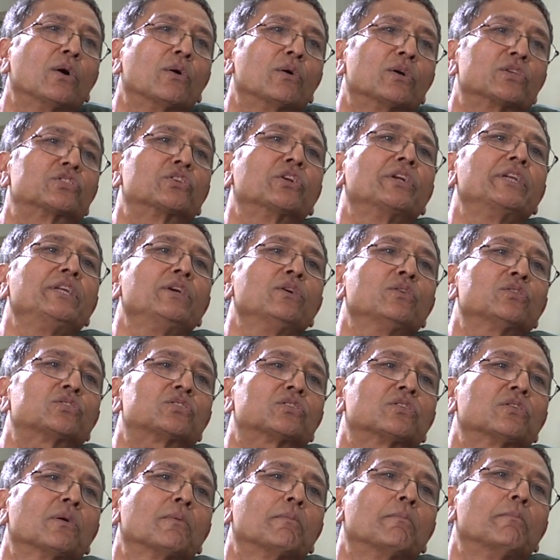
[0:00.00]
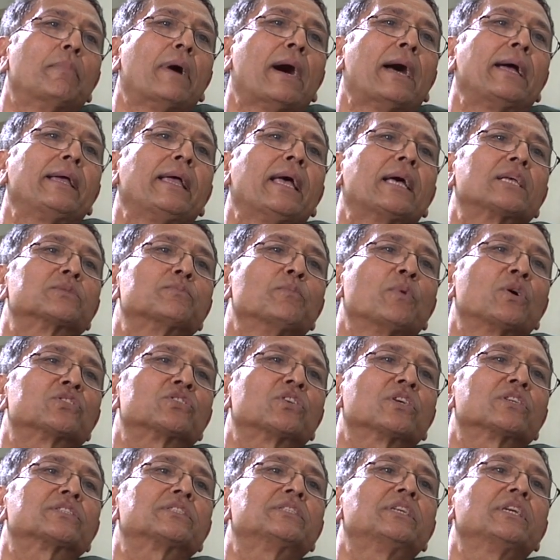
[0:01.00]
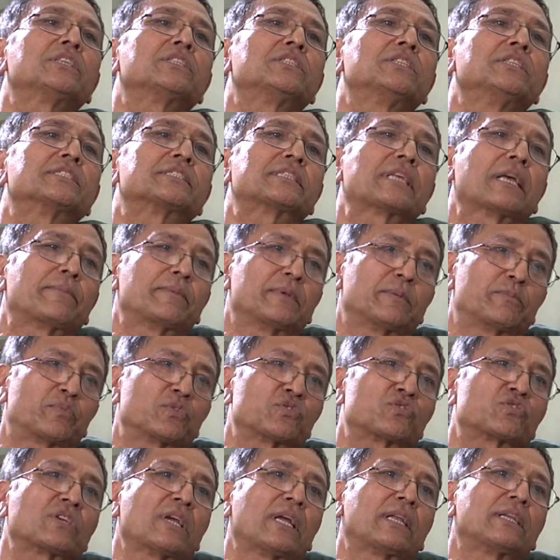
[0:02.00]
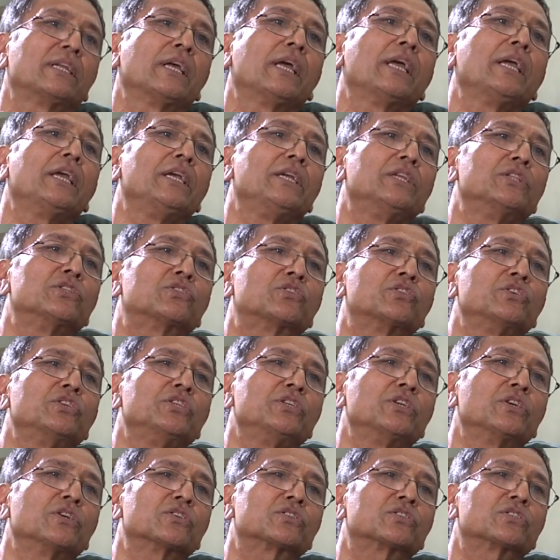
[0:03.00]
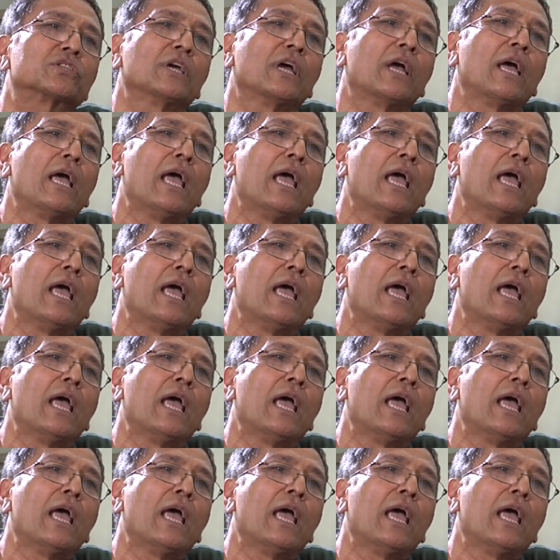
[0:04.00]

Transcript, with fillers: was reduced by as much as sixty-seven percent in three years.